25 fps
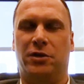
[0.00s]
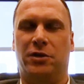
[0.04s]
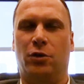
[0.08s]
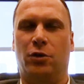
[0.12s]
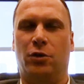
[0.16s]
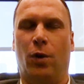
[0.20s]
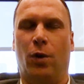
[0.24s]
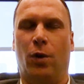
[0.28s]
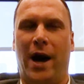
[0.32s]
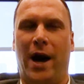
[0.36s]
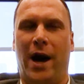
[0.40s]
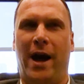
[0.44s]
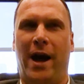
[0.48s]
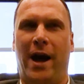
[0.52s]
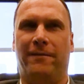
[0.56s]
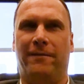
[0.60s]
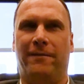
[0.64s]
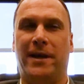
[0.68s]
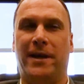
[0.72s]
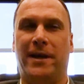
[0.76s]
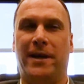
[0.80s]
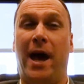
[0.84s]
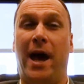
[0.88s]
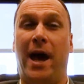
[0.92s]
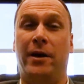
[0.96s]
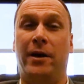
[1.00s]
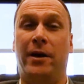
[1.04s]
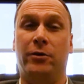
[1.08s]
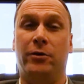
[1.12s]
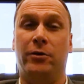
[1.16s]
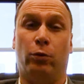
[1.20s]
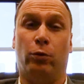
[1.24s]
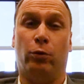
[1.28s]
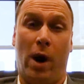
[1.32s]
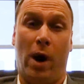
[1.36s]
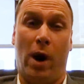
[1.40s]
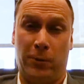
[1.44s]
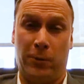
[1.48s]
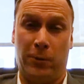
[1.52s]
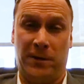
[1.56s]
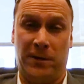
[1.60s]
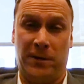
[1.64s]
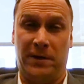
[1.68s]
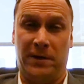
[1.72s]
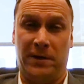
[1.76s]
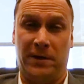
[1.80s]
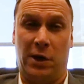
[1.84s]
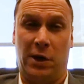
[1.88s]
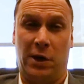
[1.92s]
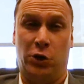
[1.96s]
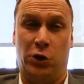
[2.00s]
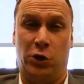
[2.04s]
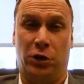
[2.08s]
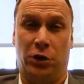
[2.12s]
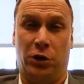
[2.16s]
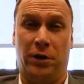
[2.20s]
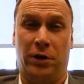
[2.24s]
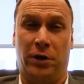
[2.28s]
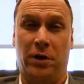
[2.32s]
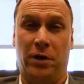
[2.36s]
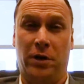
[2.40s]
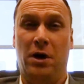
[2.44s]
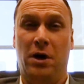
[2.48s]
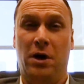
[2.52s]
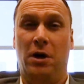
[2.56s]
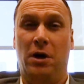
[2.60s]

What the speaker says: do I have to end representation